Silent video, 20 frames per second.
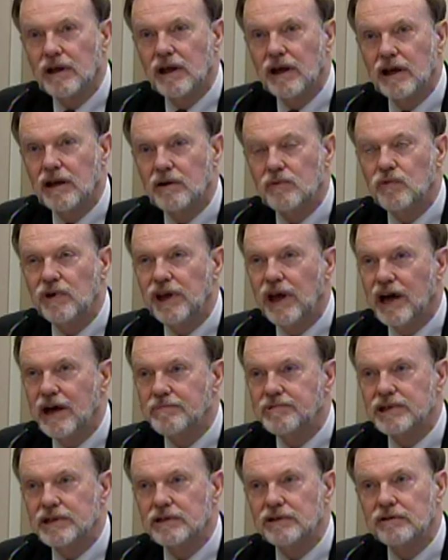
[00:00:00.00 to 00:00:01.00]
and we
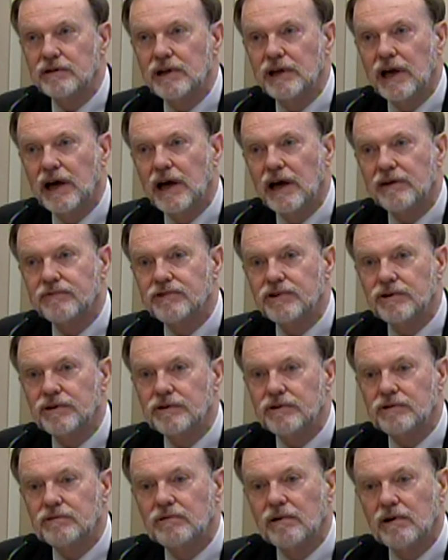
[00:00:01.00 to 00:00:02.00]
absolutely have
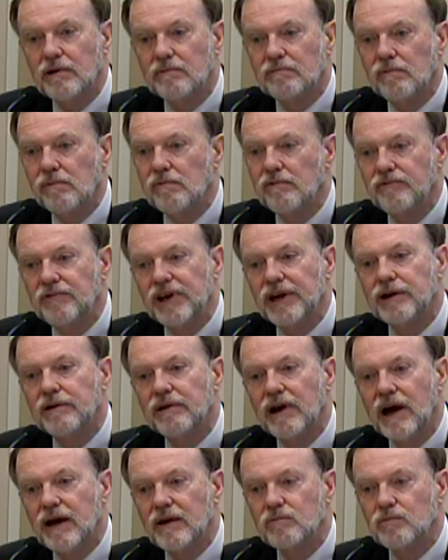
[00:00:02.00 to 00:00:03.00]
to figure
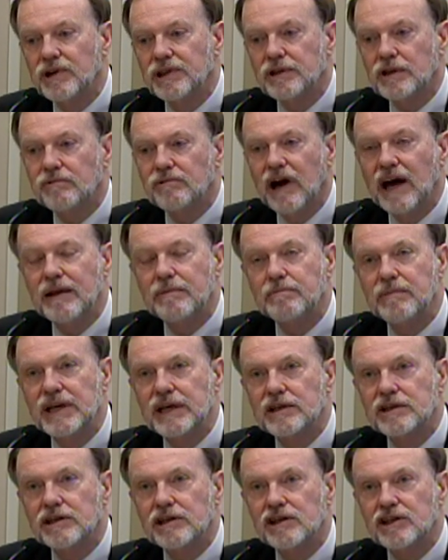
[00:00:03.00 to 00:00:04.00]
out what the right
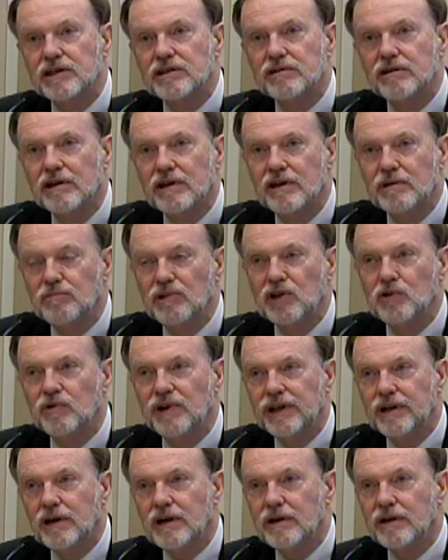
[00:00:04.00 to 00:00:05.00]
mix is
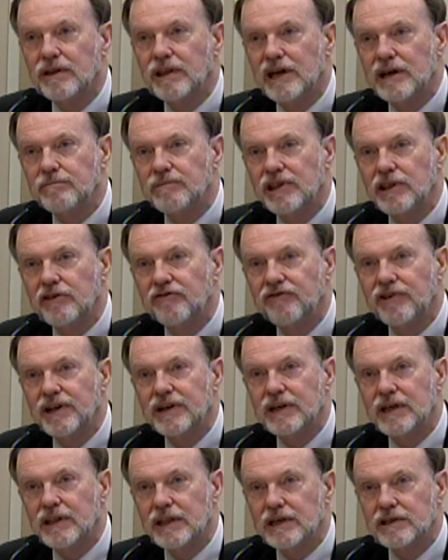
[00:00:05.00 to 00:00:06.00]
between all of them and the
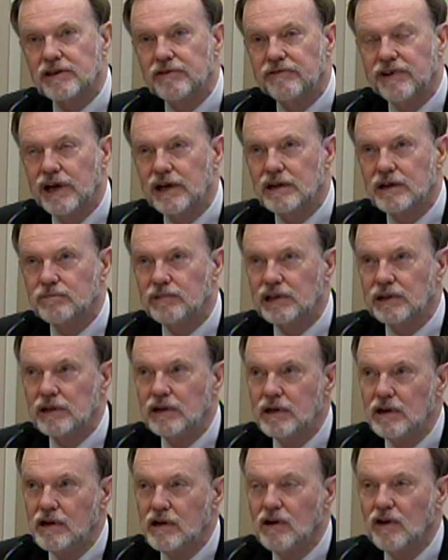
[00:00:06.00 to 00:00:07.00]
funding that's available.
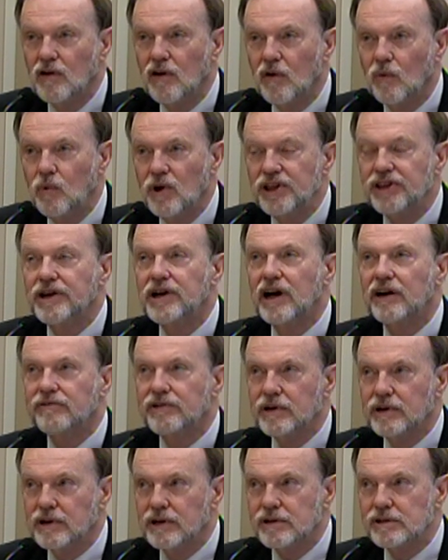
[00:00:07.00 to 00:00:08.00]
With
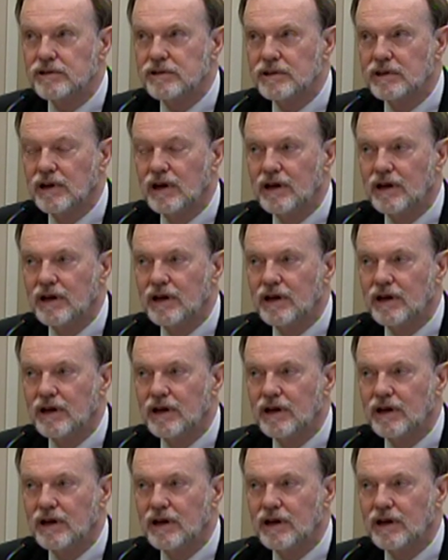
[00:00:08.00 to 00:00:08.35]
governance,